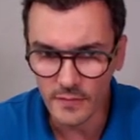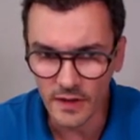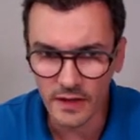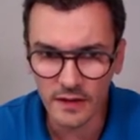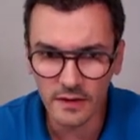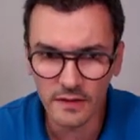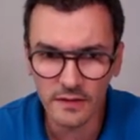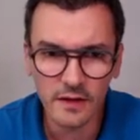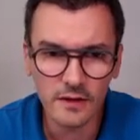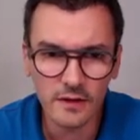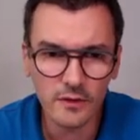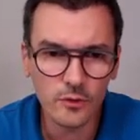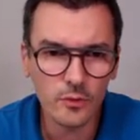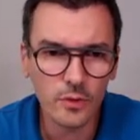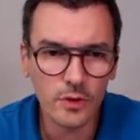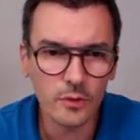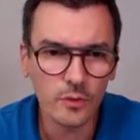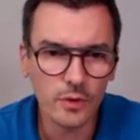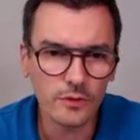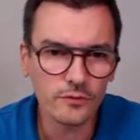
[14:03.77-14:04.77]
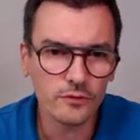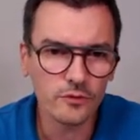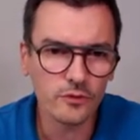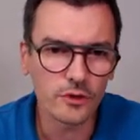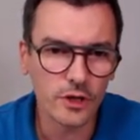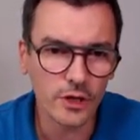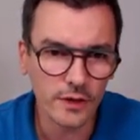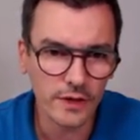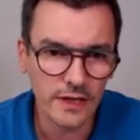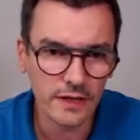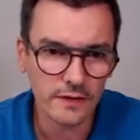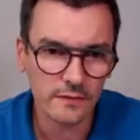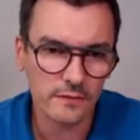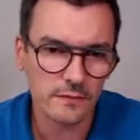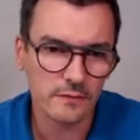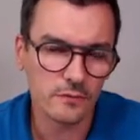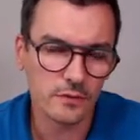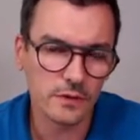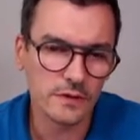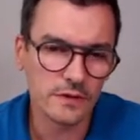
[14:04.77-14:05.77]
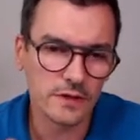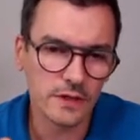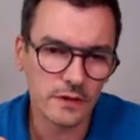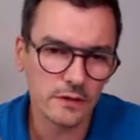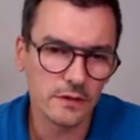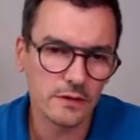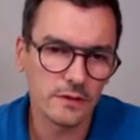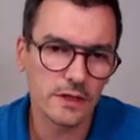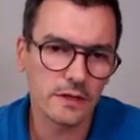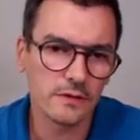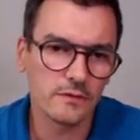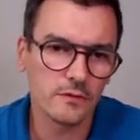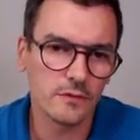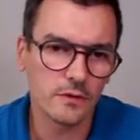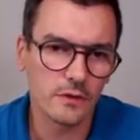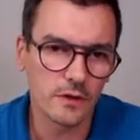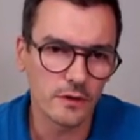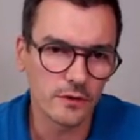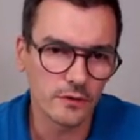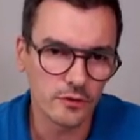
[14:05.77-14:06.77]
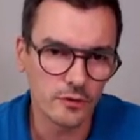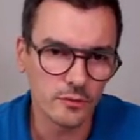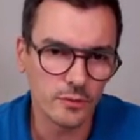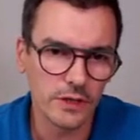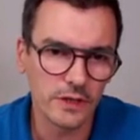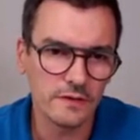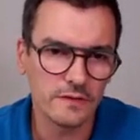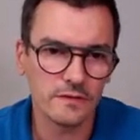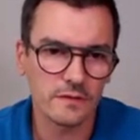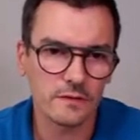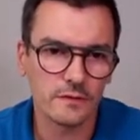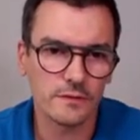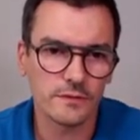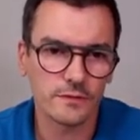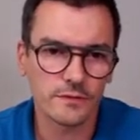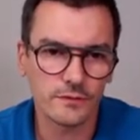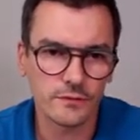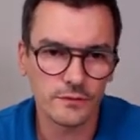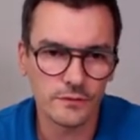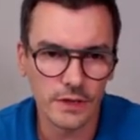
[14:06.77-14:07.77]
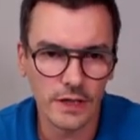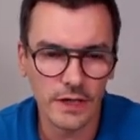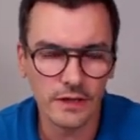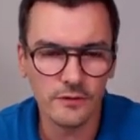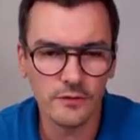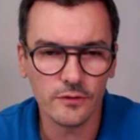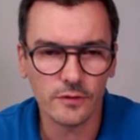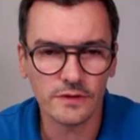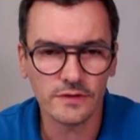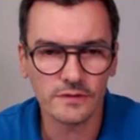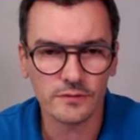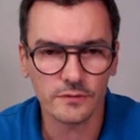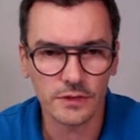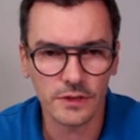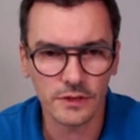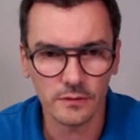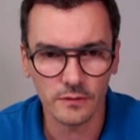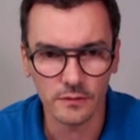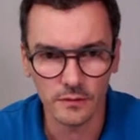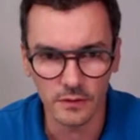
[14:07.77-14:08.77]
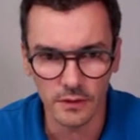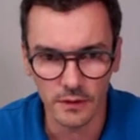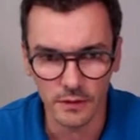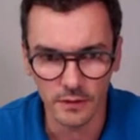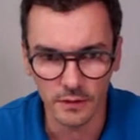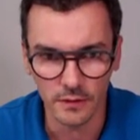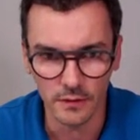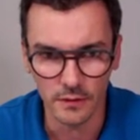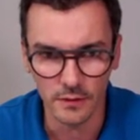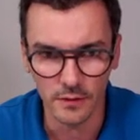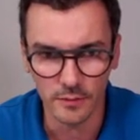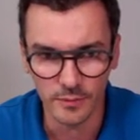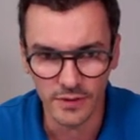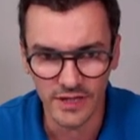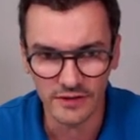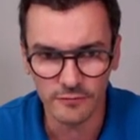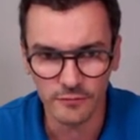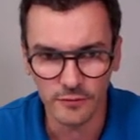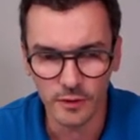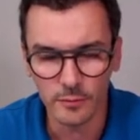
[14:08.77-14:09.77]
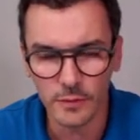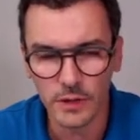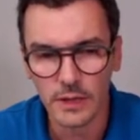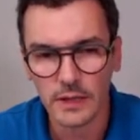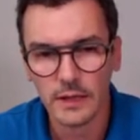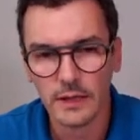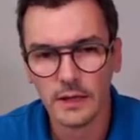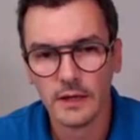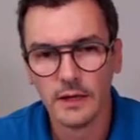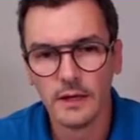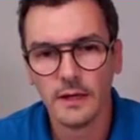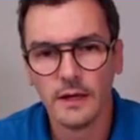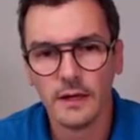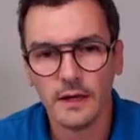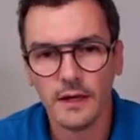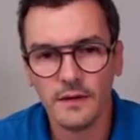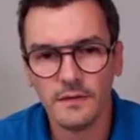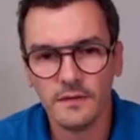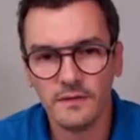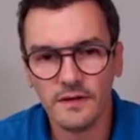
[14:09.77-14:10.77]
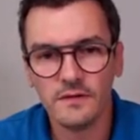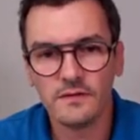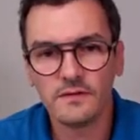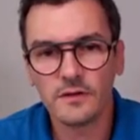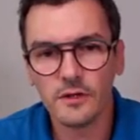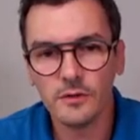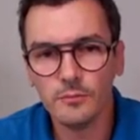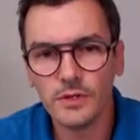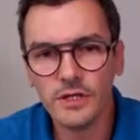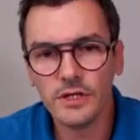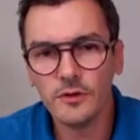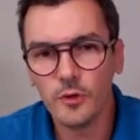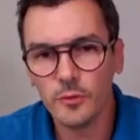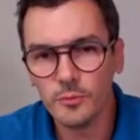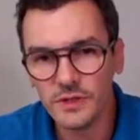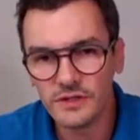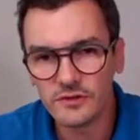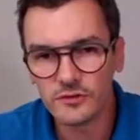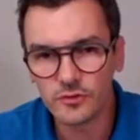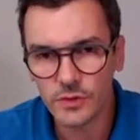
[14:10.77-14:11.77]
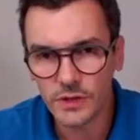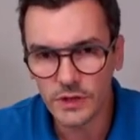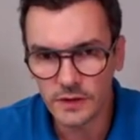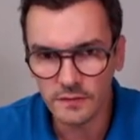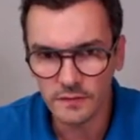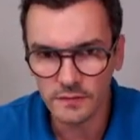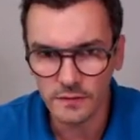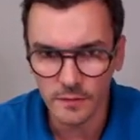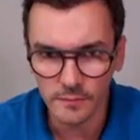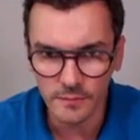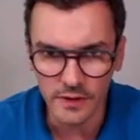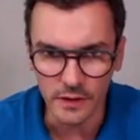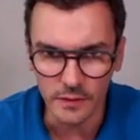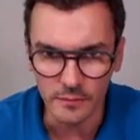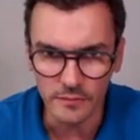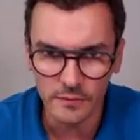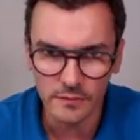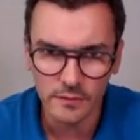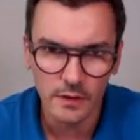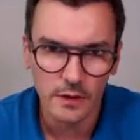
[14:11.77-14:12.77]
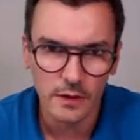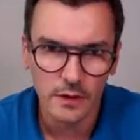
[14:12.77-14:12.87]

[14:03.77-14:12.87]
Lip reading: And then you will want to interconnect your Kubernetes cluster and your historical platform. And this can be a bit tricky sometimes.